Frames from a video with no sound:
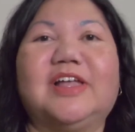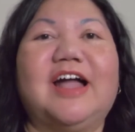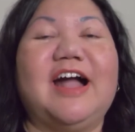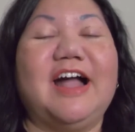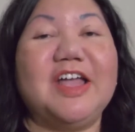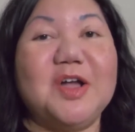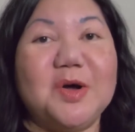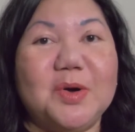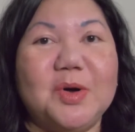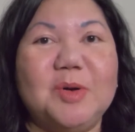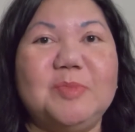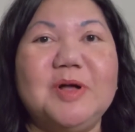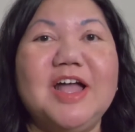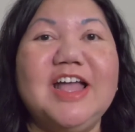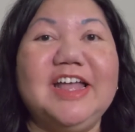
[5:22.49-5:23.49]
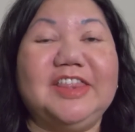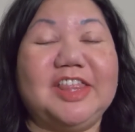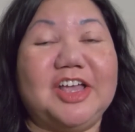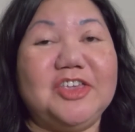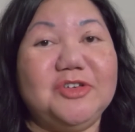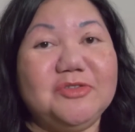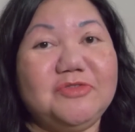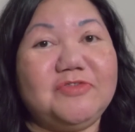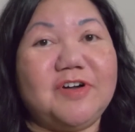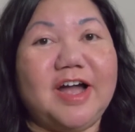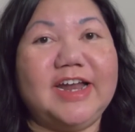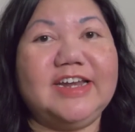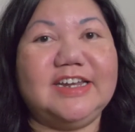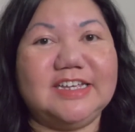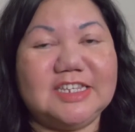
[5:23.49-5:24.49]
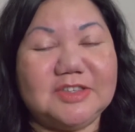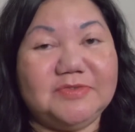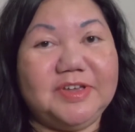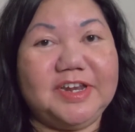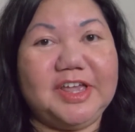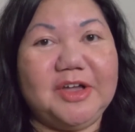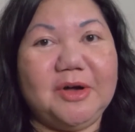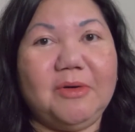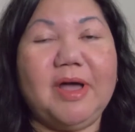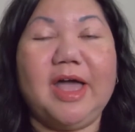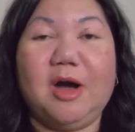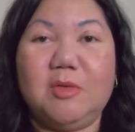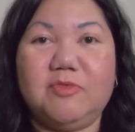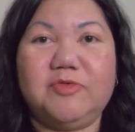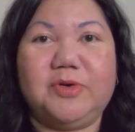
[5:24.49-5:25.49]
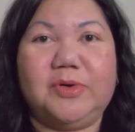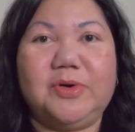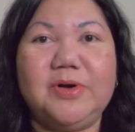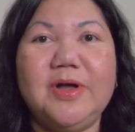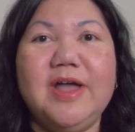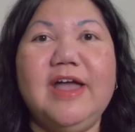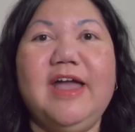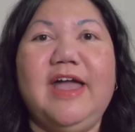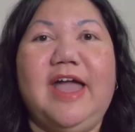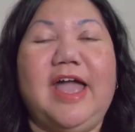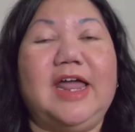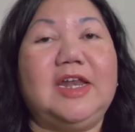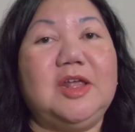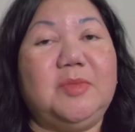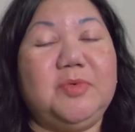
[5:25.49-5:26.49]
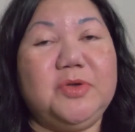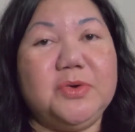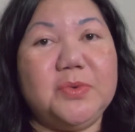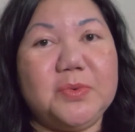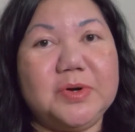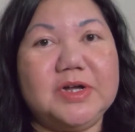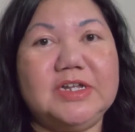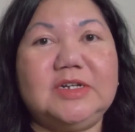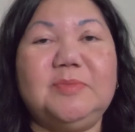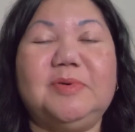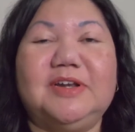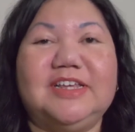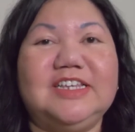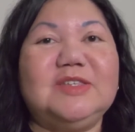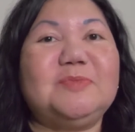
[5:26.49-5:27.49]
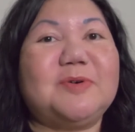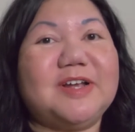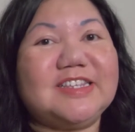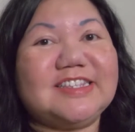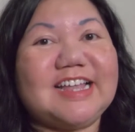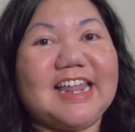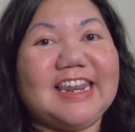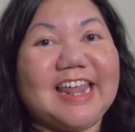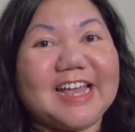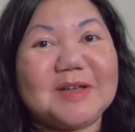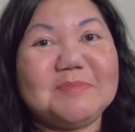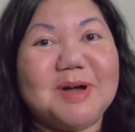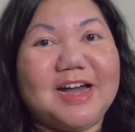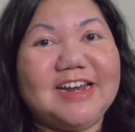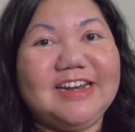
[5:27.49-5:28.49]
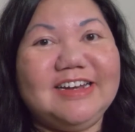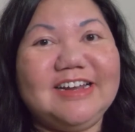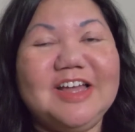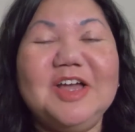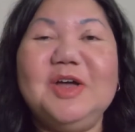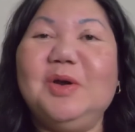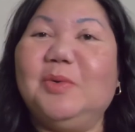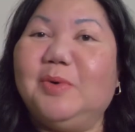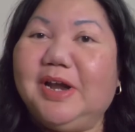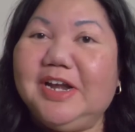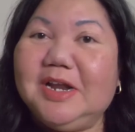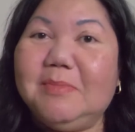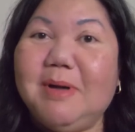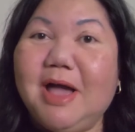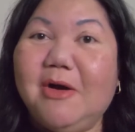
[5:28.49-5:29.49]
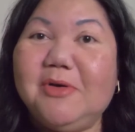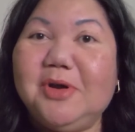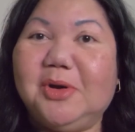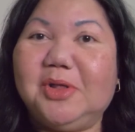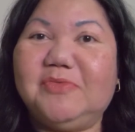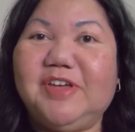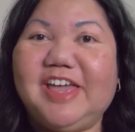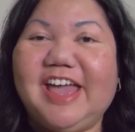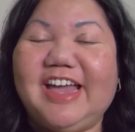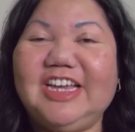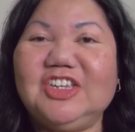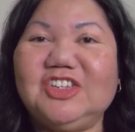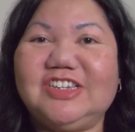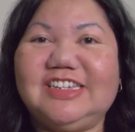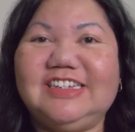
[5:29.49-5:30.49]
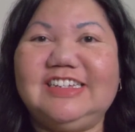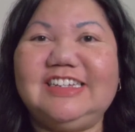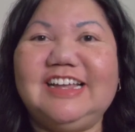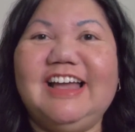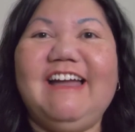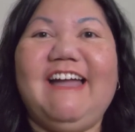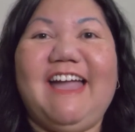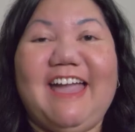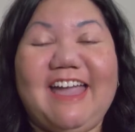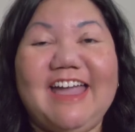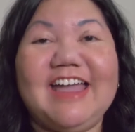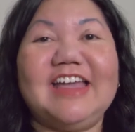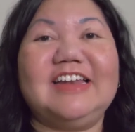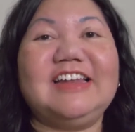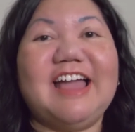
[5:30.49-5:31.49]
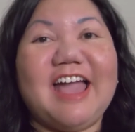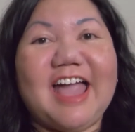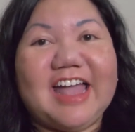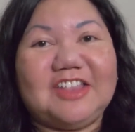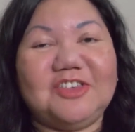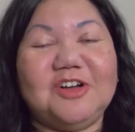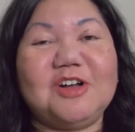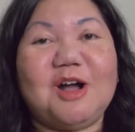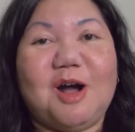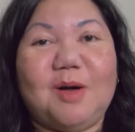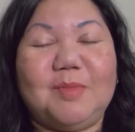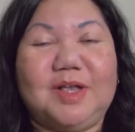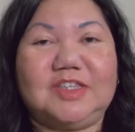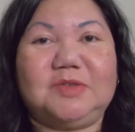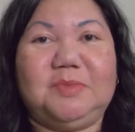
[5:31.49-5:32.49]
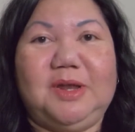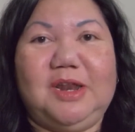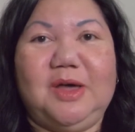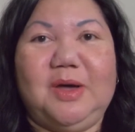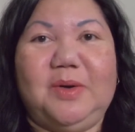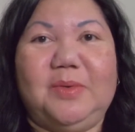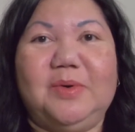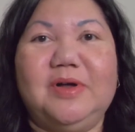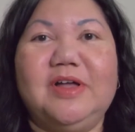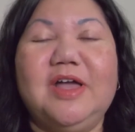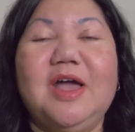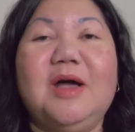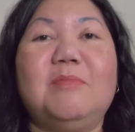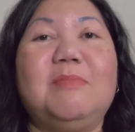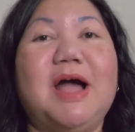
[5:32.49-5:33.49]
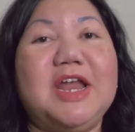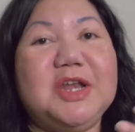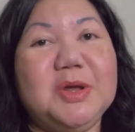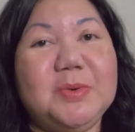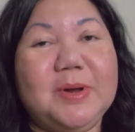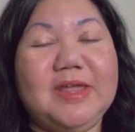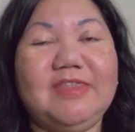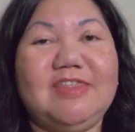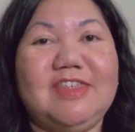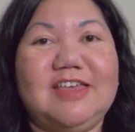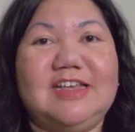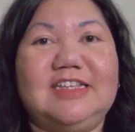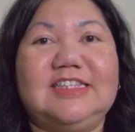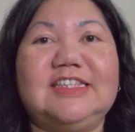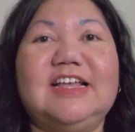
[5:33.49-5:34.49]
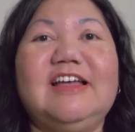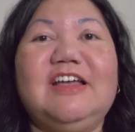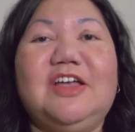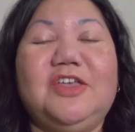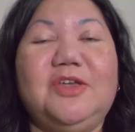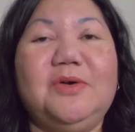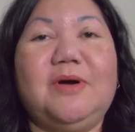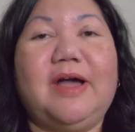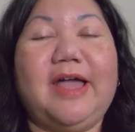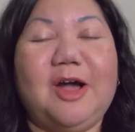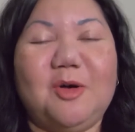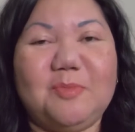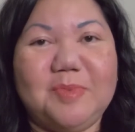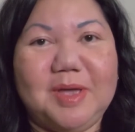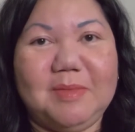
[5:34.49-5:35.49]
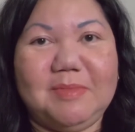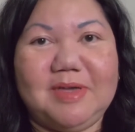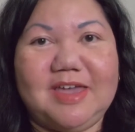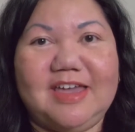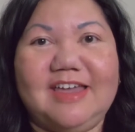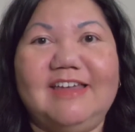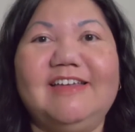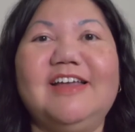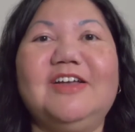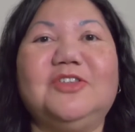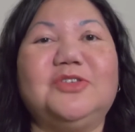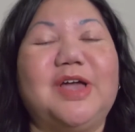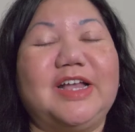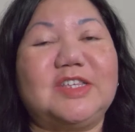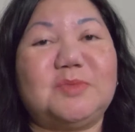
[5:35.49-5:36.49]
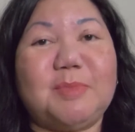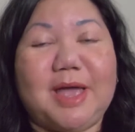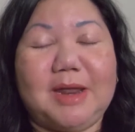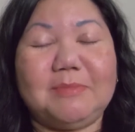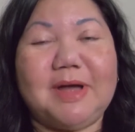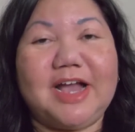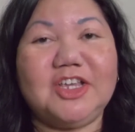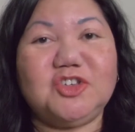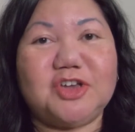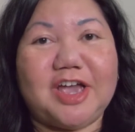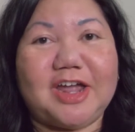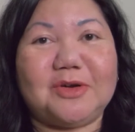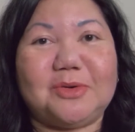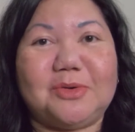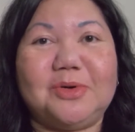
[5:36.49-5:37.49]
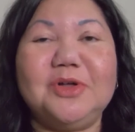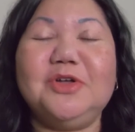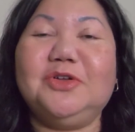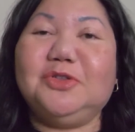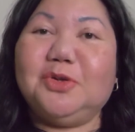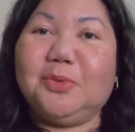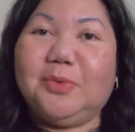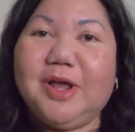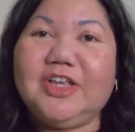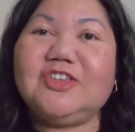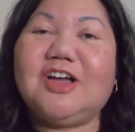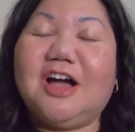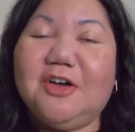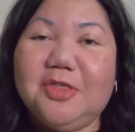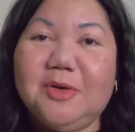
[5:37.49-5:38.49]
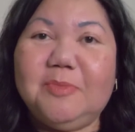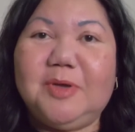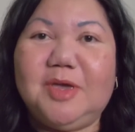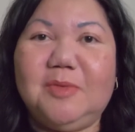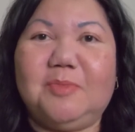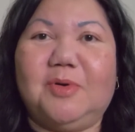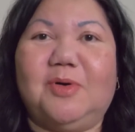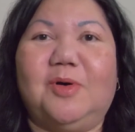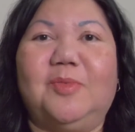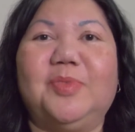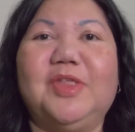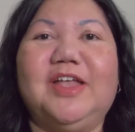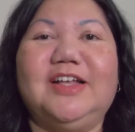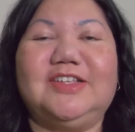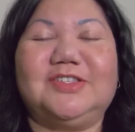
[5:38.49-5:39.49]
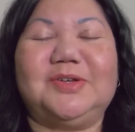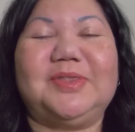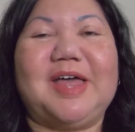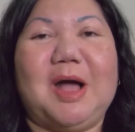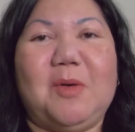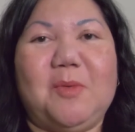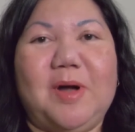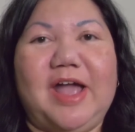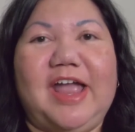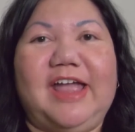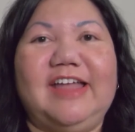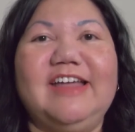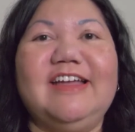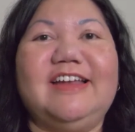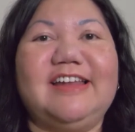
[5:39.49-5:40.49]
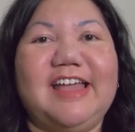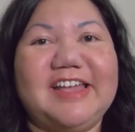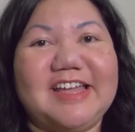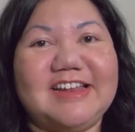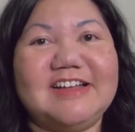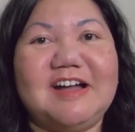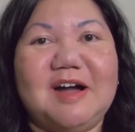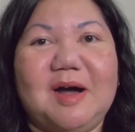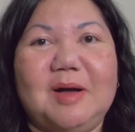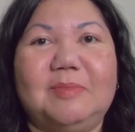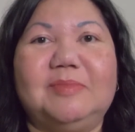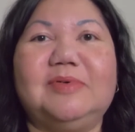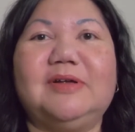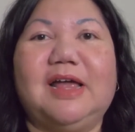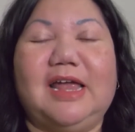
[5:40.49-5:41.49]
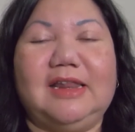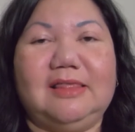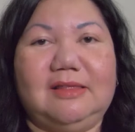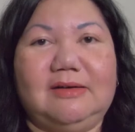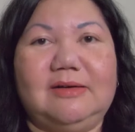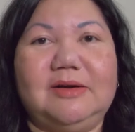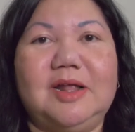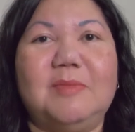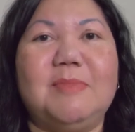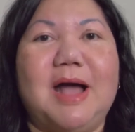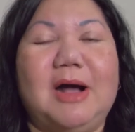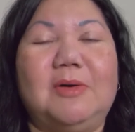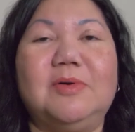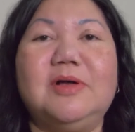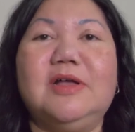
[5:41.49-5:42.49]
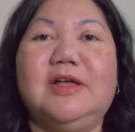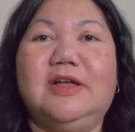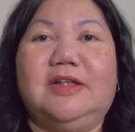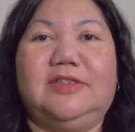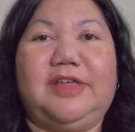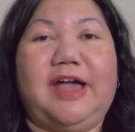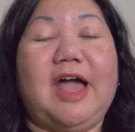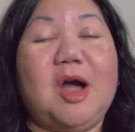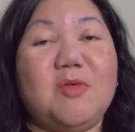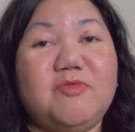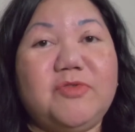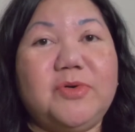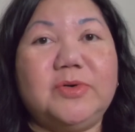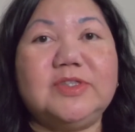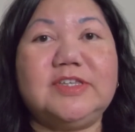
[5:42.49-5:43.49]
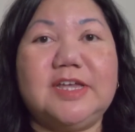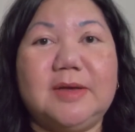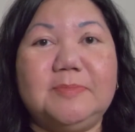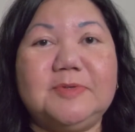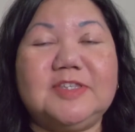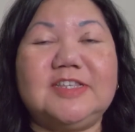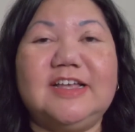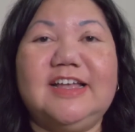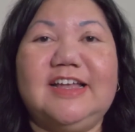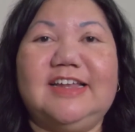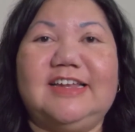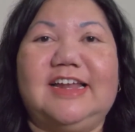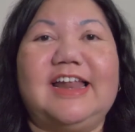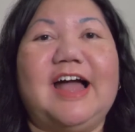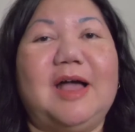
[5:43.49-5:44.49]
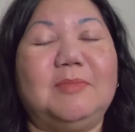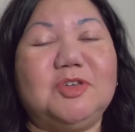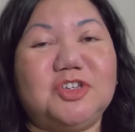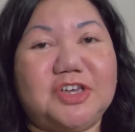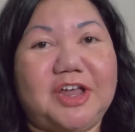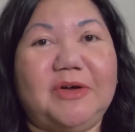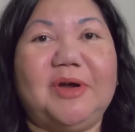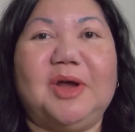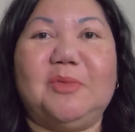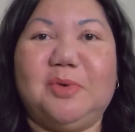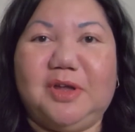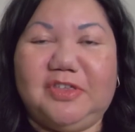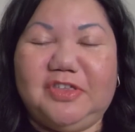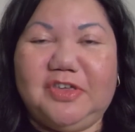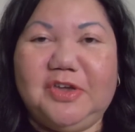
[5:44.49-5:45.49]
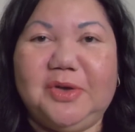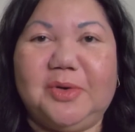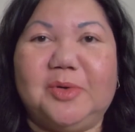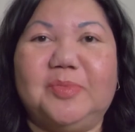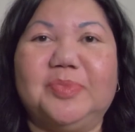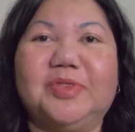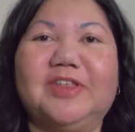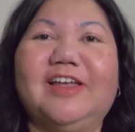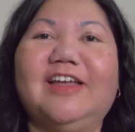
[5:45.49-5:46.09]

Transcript: I hope that you find this video helpful, and if you would, please press that like button, ring the bell notification, and add your comments below. By doing this, you are helping me to expand my channel to reach other people, so that way they can come and learn about the helpful tips that I'm sharing with you.